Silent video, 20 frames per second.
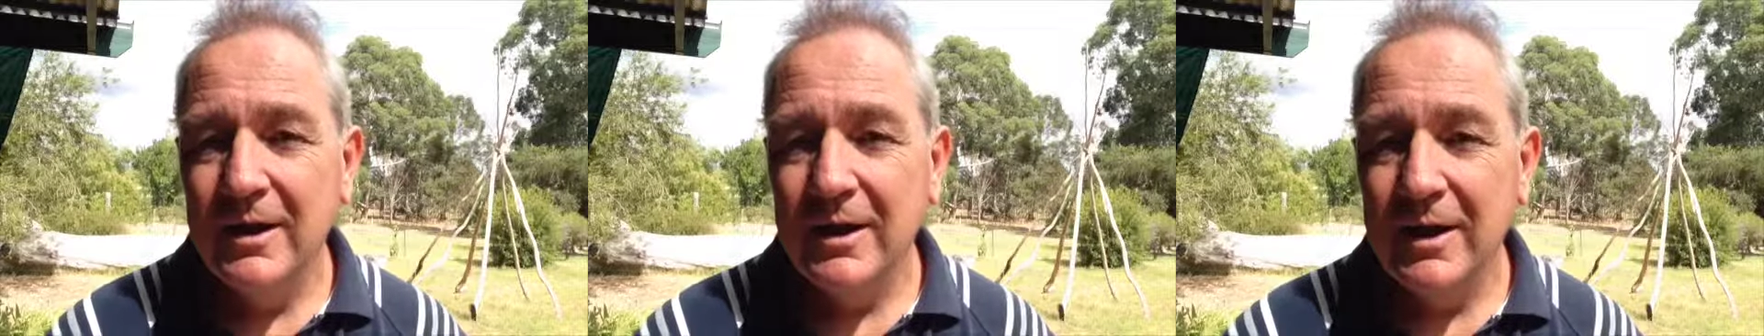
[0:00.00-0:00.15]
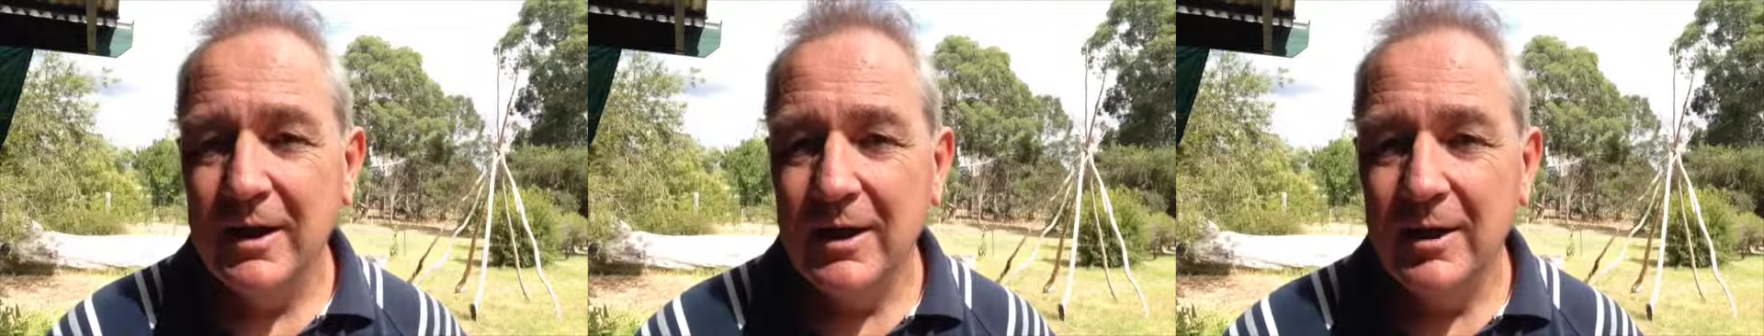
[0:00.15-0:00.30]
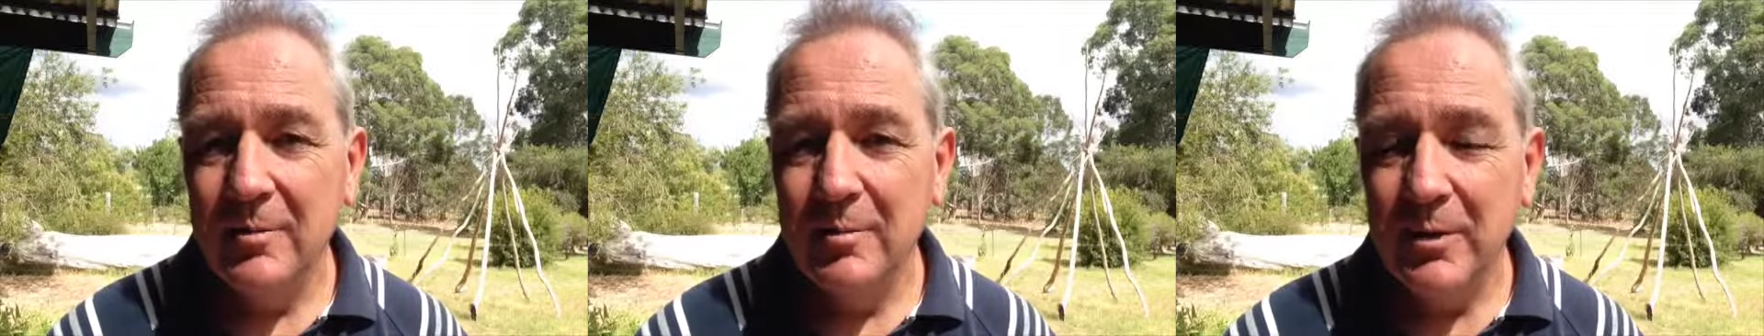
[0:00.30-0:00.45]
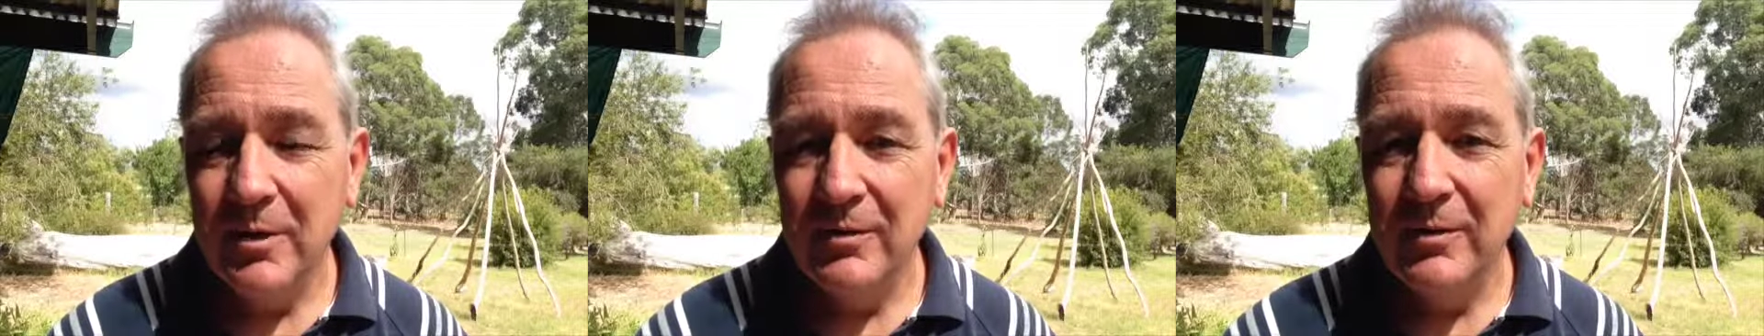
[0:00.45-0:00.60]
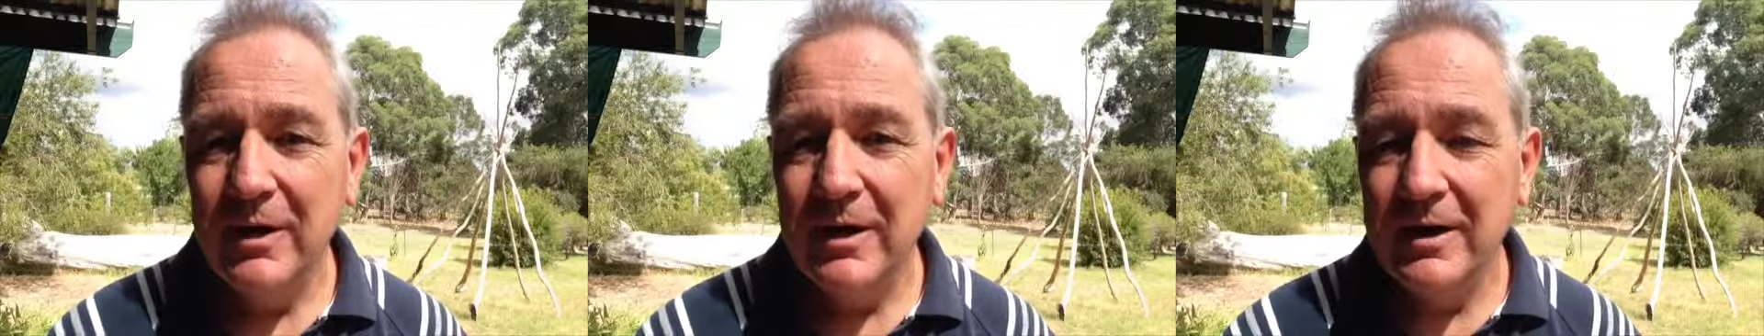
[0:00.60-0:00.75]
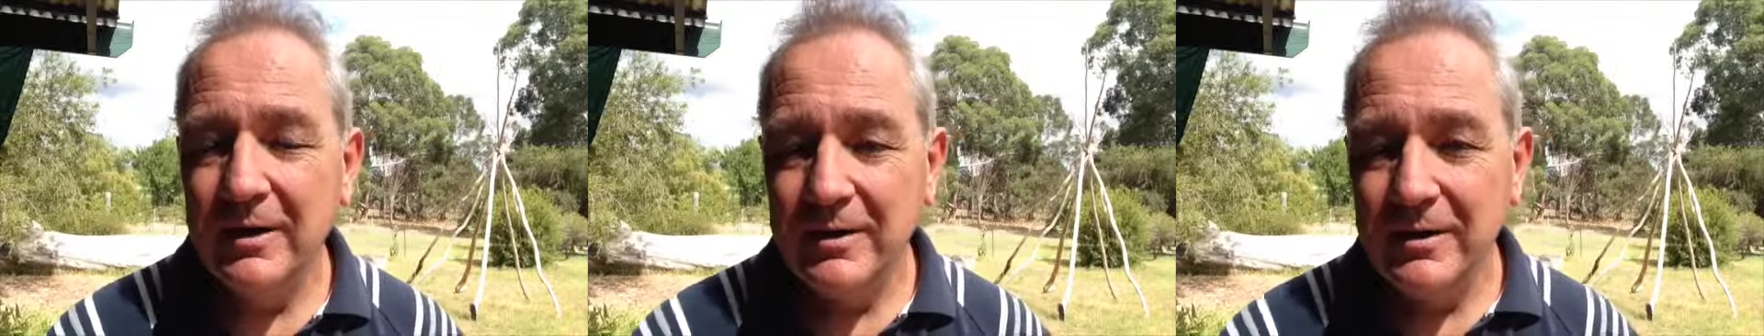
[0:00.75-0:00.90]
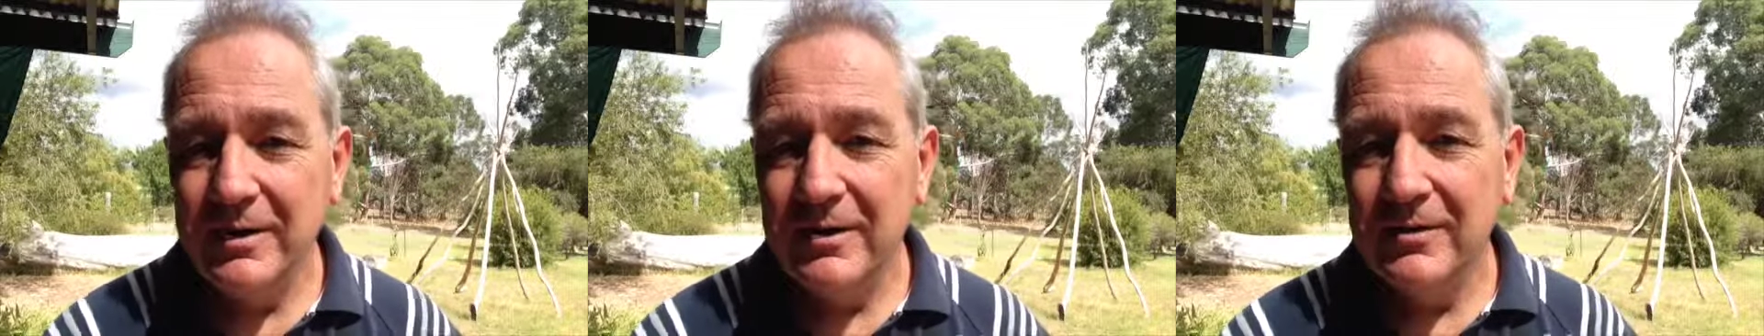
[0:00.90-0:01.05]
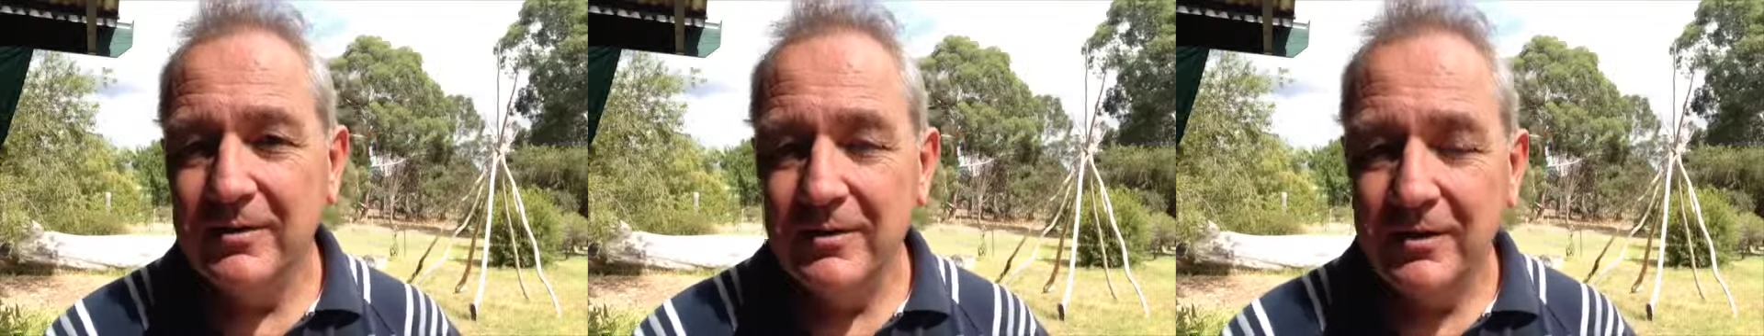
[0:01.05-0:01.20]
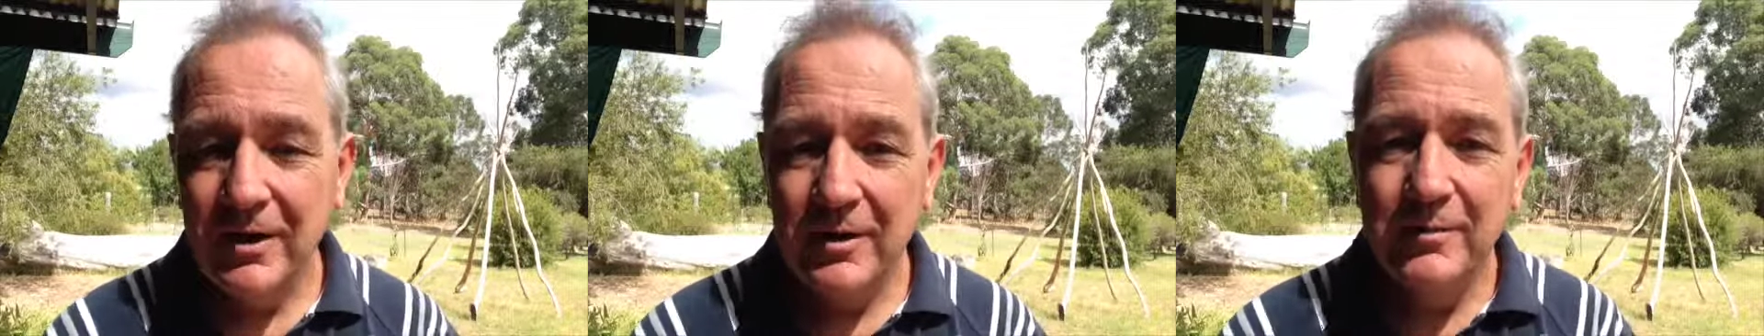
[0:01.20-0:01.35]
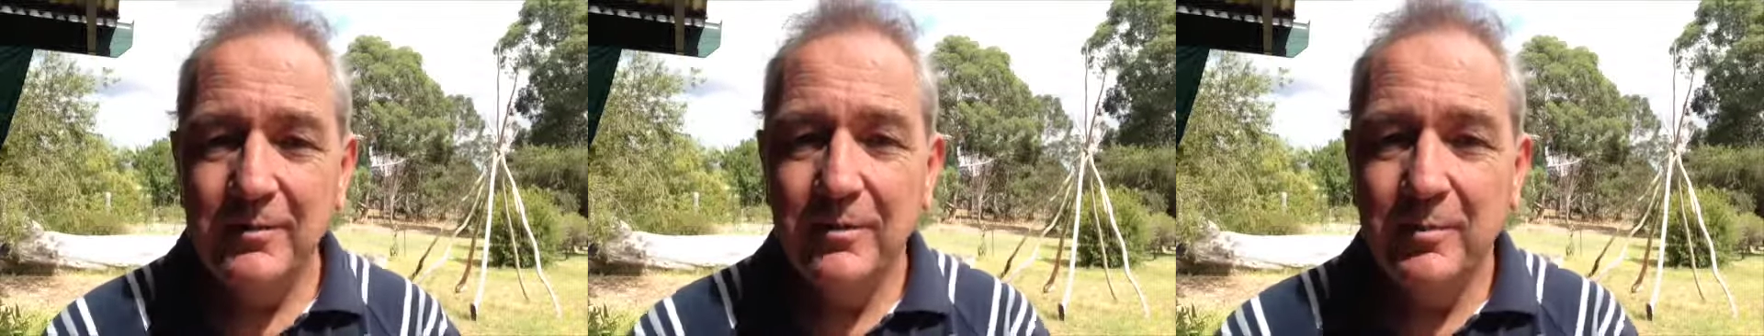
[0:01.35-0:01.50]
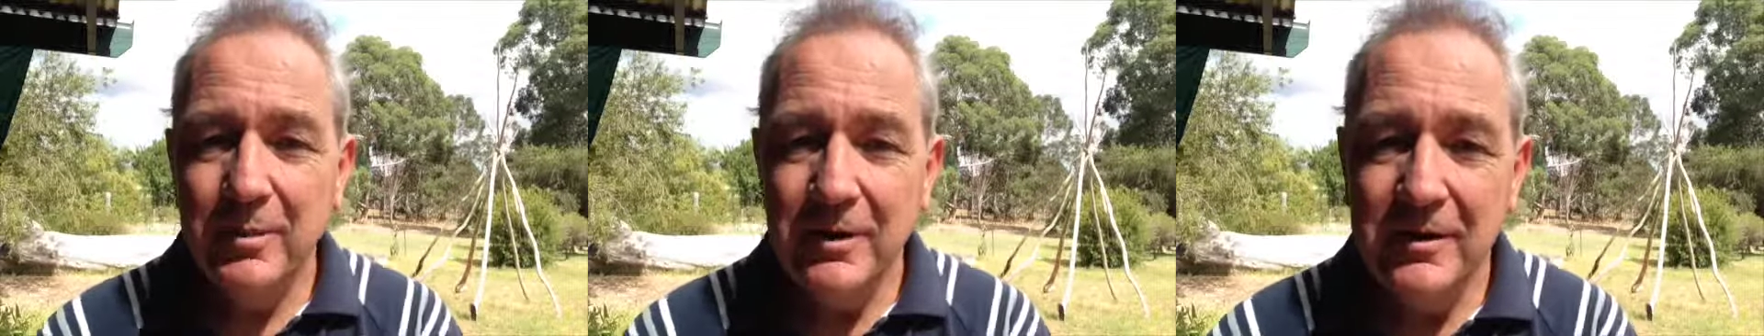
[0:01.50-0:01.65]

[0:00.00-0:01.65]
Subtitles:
around these types of